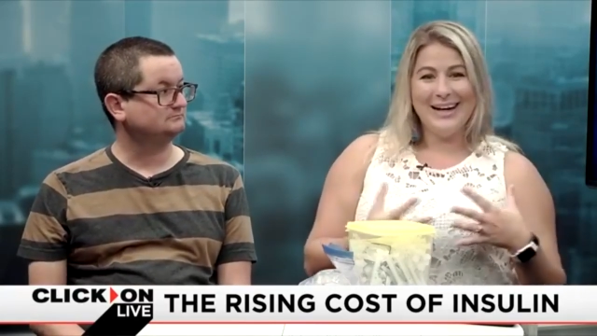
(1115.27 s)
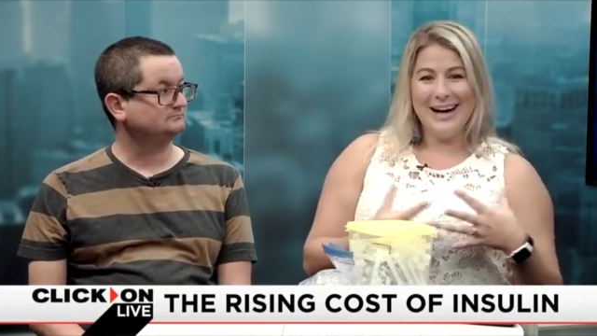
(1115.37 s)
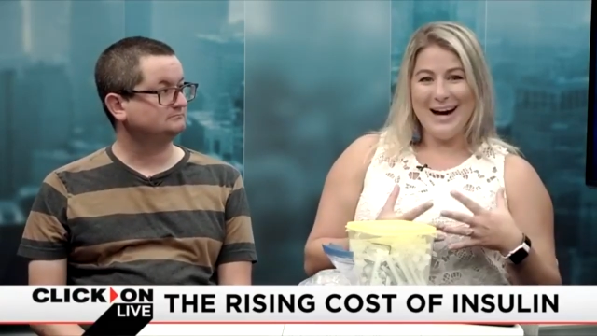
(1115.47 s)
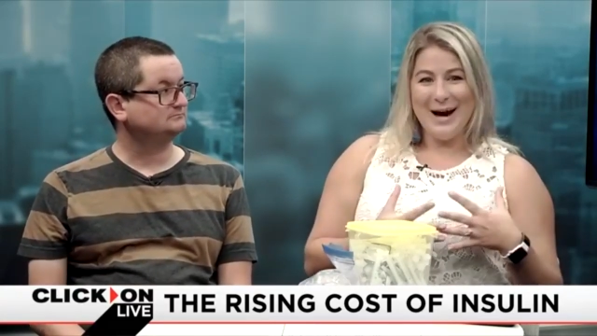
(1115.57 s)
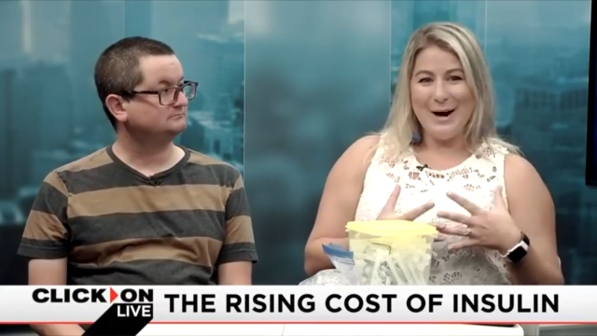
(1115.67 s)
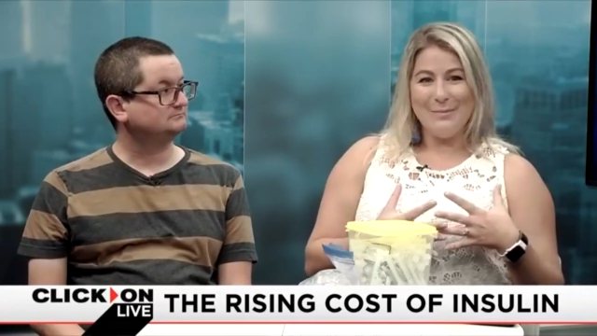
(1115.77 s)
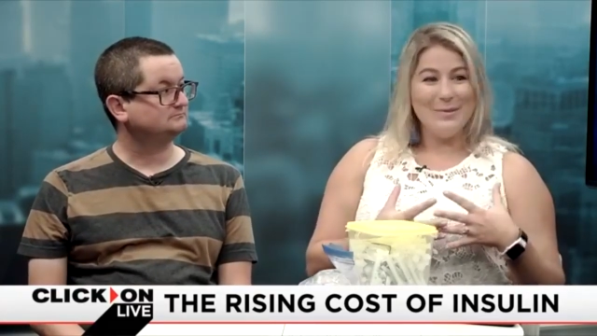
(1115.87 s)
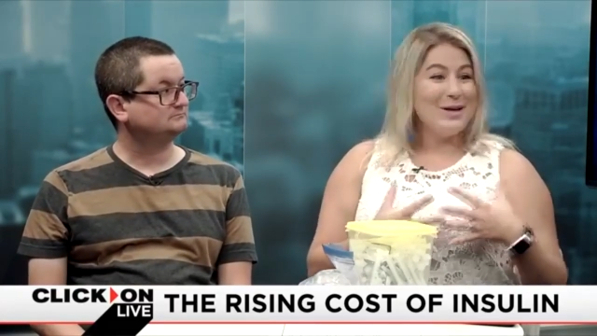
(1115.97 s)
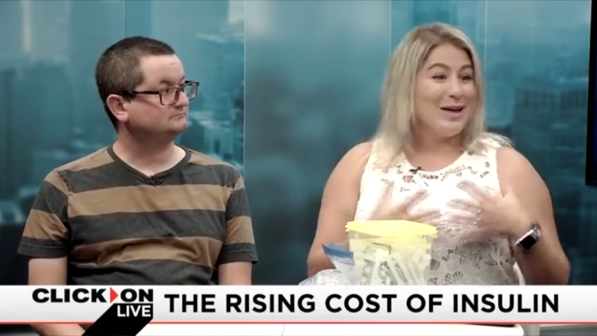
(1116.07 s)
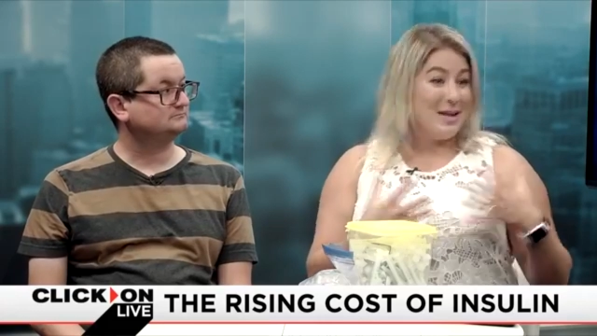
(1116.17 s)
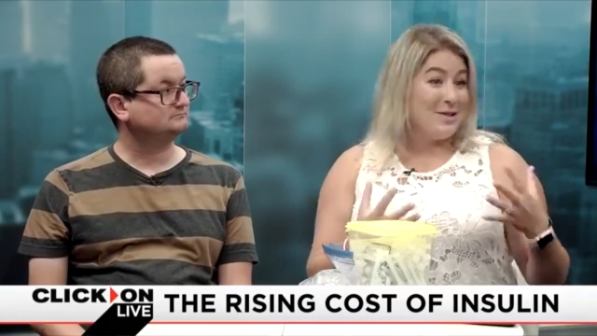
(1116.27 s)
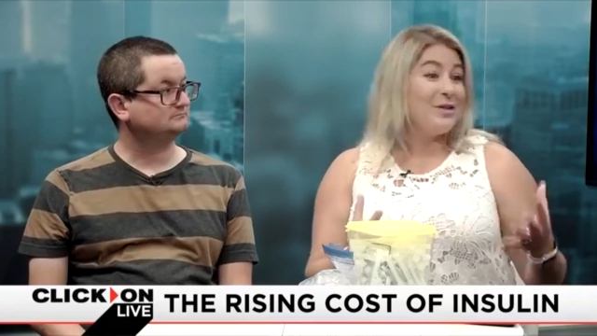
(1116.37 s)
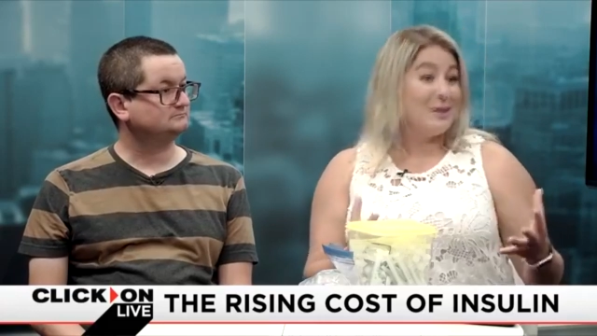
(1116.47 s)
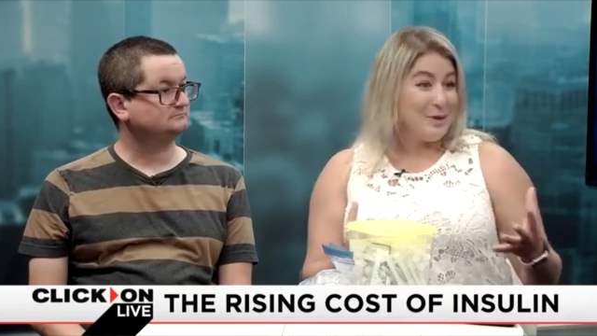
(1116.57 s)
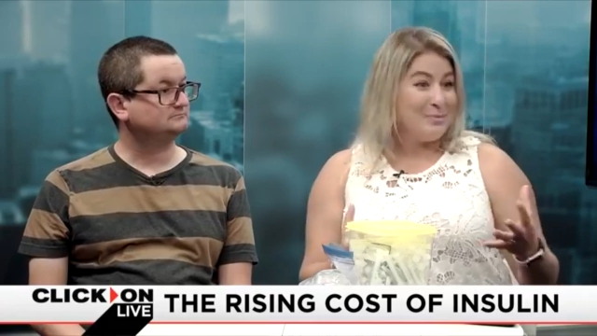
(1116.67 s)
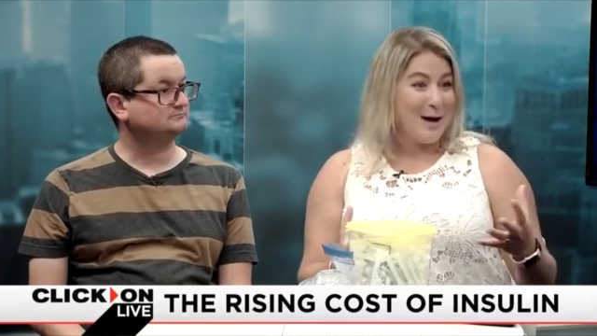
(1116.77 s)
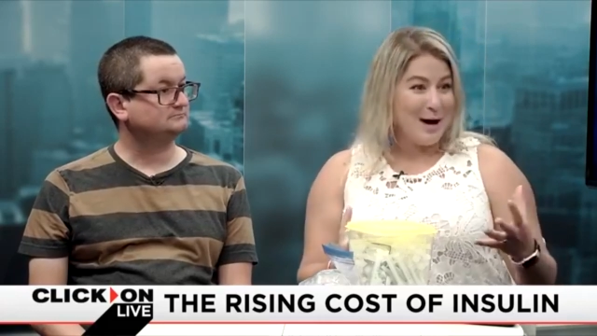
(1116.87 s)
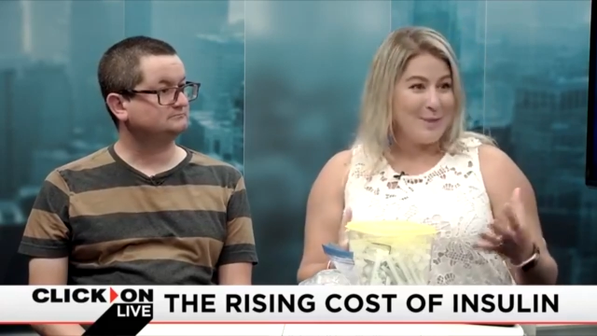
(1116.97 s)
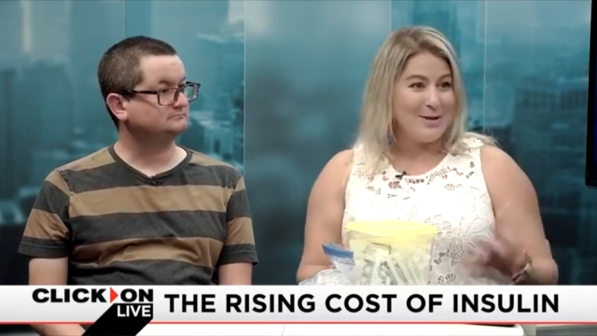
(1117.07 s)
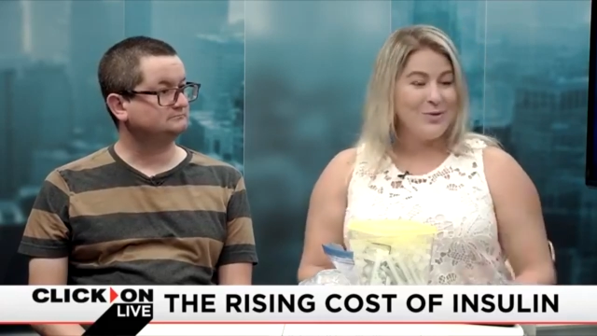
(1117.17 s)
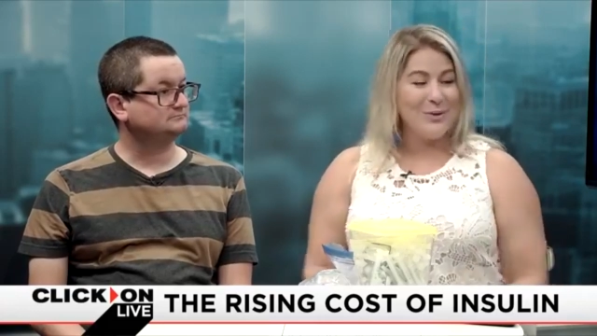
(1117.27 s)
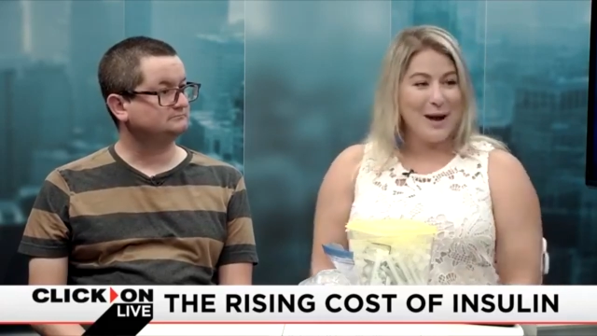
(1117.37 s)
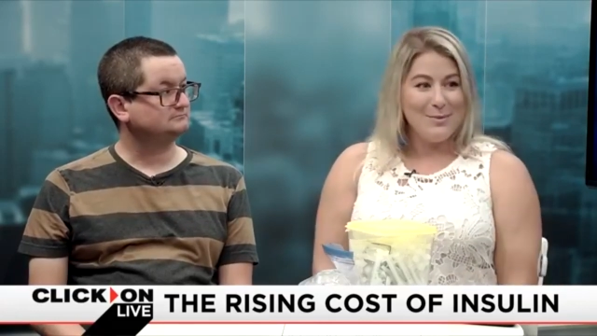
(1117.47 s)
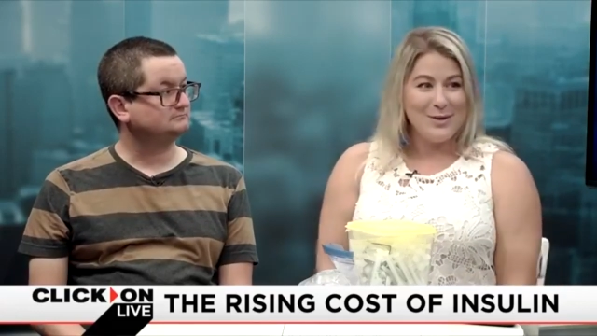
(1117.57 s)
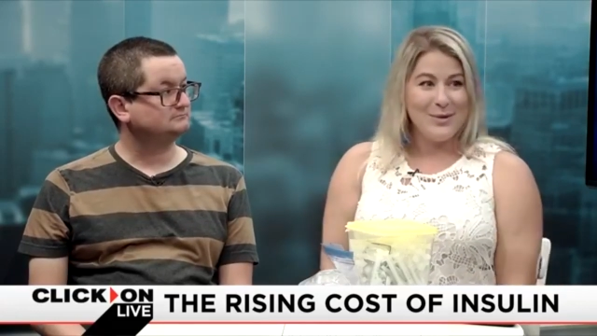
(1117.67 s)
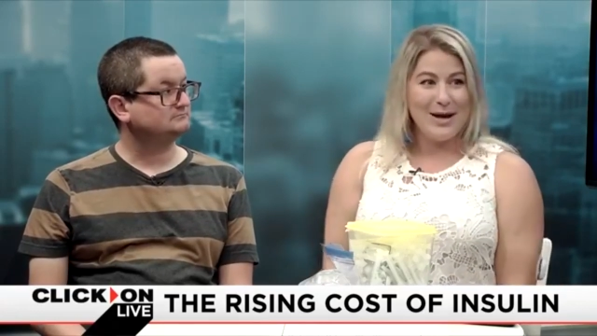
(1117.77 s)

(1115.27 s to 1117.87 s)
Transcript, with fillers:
Speaker 1: um, insulin pump, that's what I'm doing.